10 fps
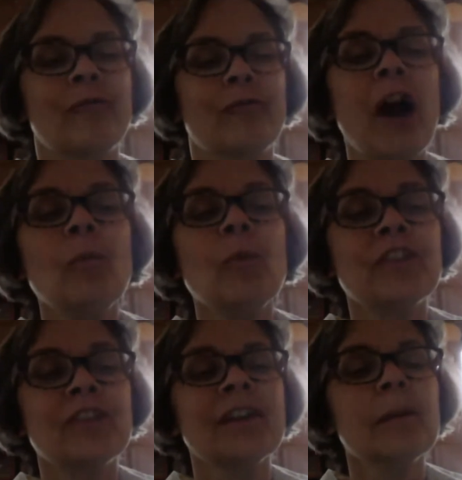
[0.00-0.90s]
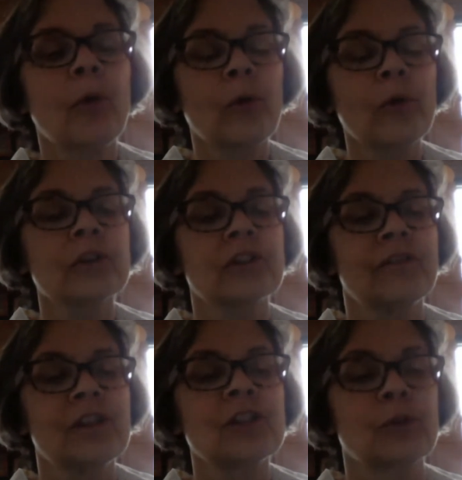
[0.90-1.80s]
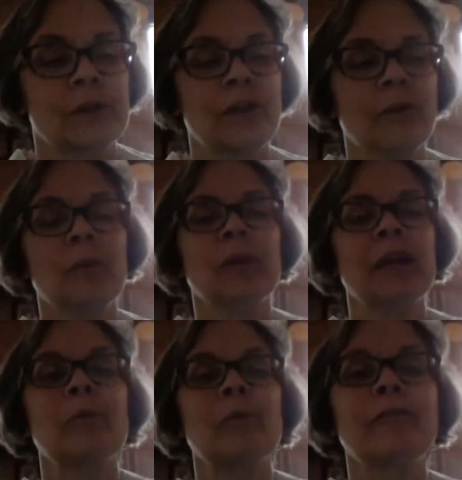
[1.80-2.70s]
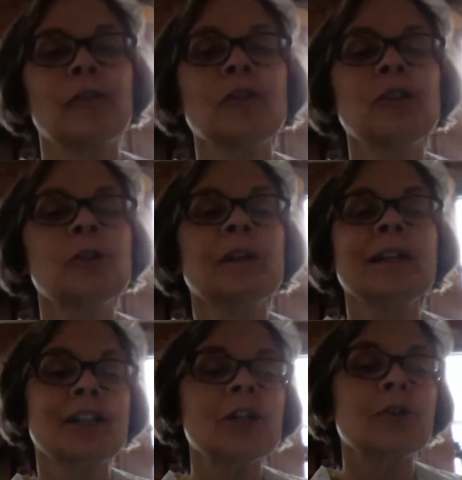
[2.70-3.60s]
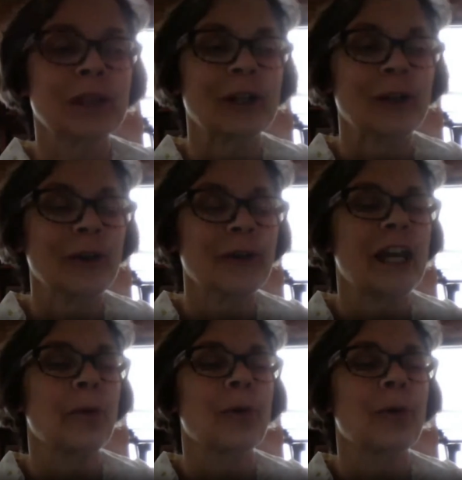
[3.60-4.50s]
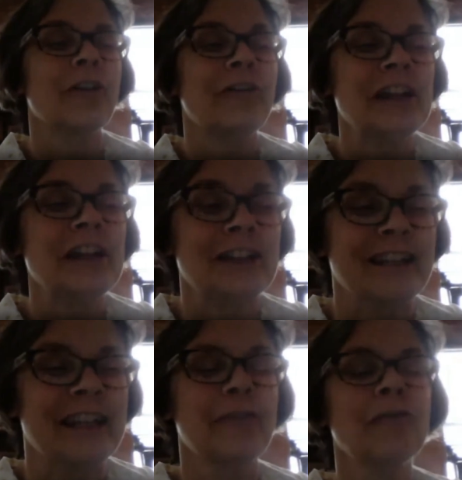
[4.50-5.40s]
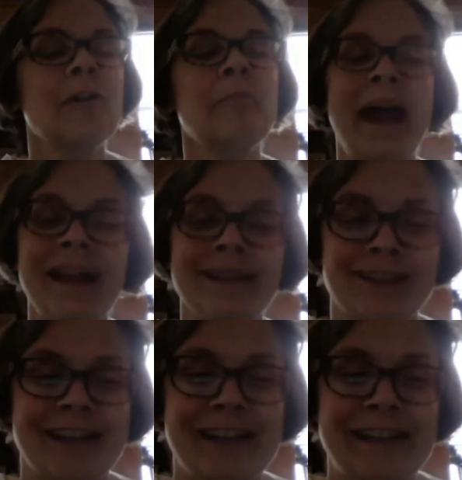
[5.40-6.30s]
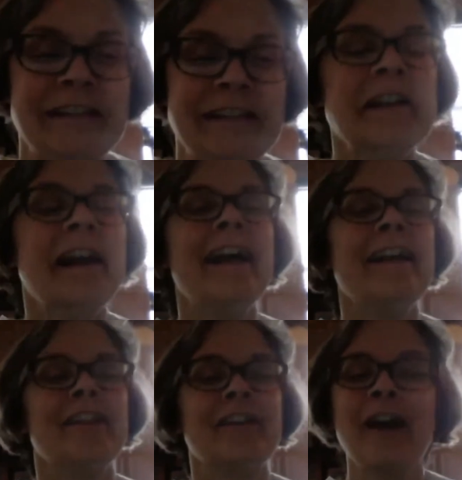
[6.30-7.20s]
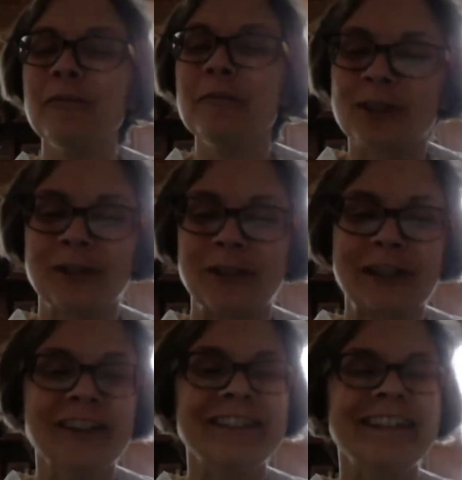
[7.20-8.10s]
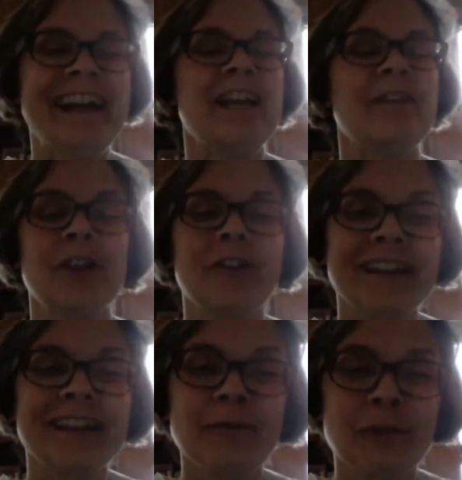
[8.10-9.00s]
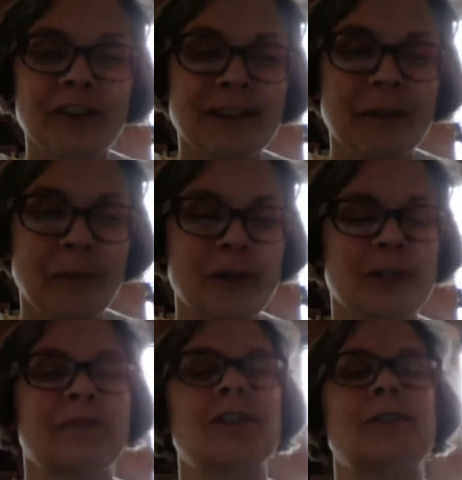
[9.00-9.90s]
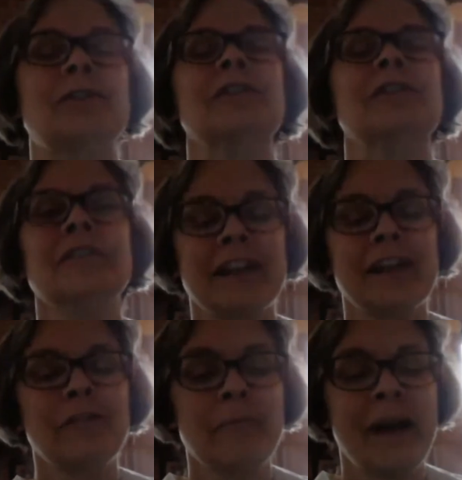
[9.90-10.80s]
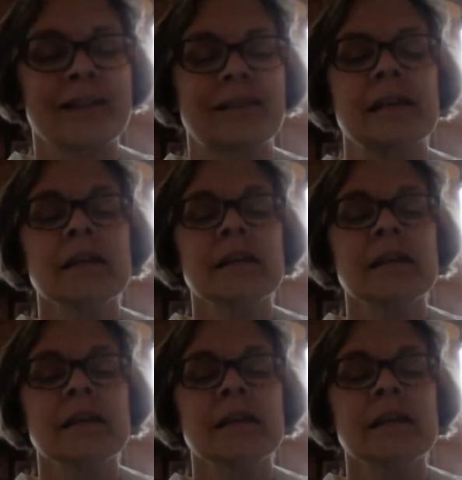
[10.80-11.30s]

from within the borders of Israel, but when I referred to it as Israel, they were offended. They're from Palestine. They're not from Israel, even though they lived within the borders of Israel. They're from Palestine.